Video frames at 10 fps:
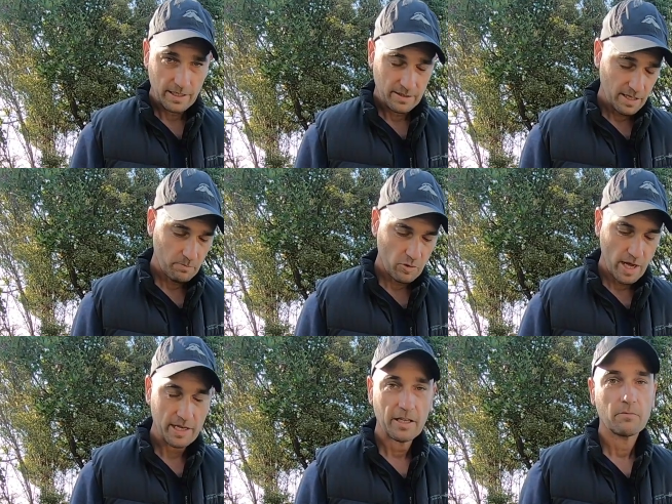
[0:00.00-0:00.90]
I said,
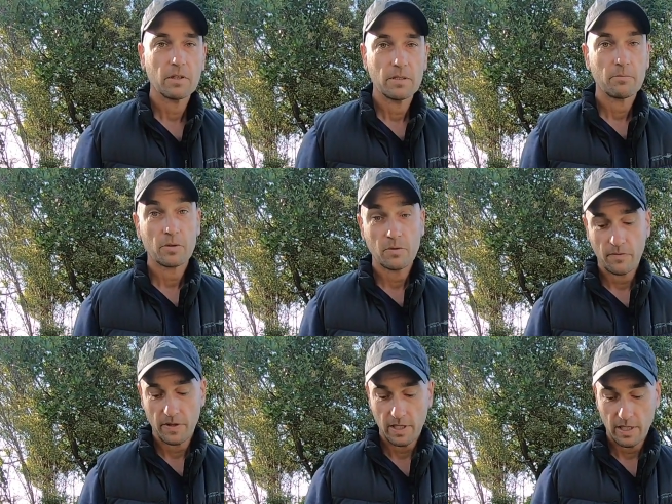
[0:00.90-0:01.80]
brining will
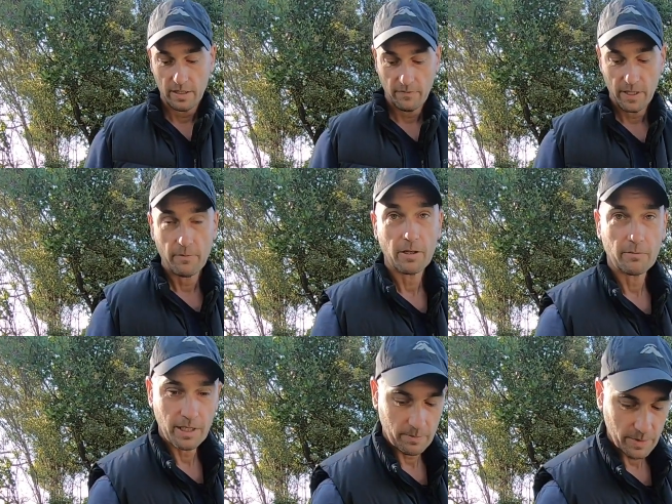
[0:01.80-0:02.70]
improve the flavor quite a